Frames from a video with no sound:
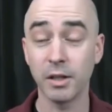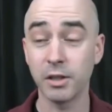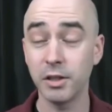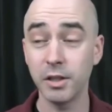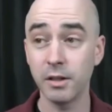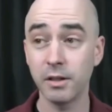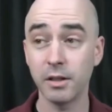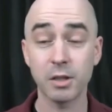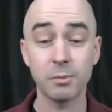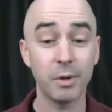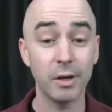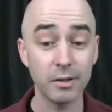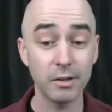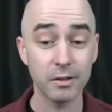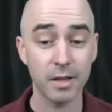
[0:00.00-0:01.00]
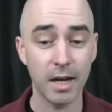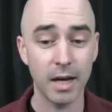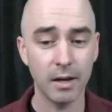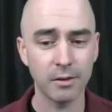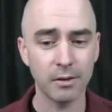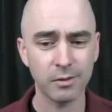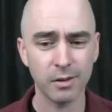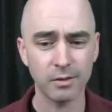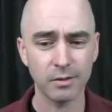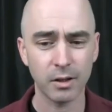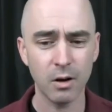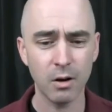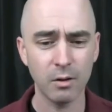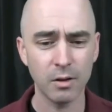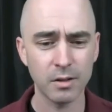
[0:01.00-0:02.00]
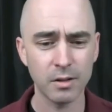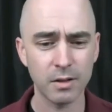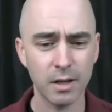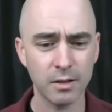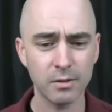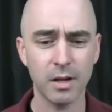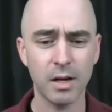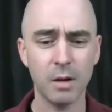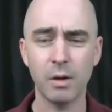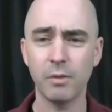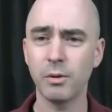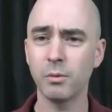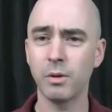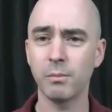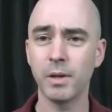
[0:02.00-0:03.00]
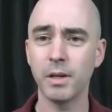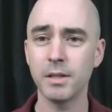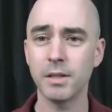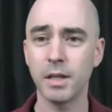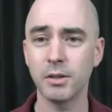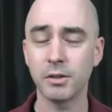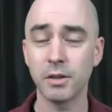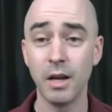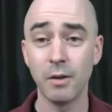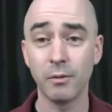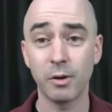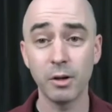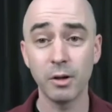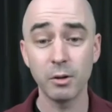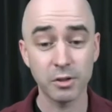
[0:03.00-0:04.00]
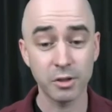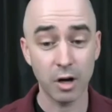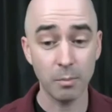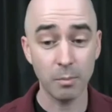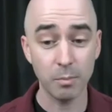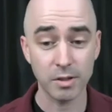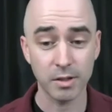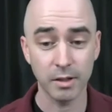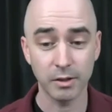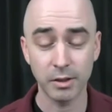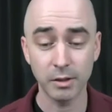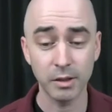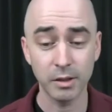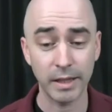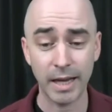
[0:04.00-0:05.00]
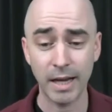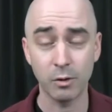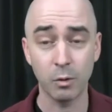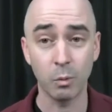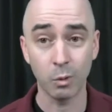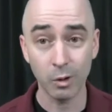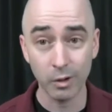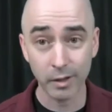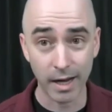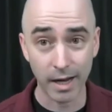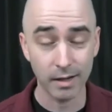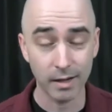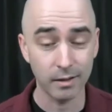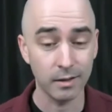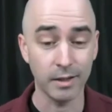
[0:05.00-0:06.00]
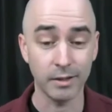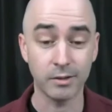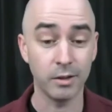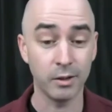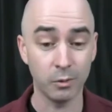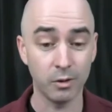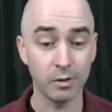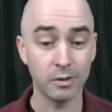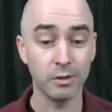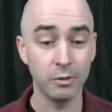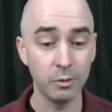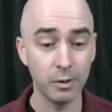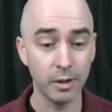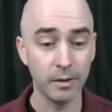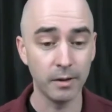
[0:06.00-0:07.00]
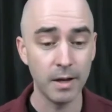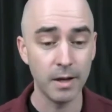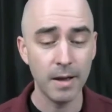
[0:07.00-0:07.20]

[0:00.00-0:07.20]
She didn't experience that. And so I was like, oh, that's not how everyone meditates. For her, it was the opposite. She had to work at it, in order to do it.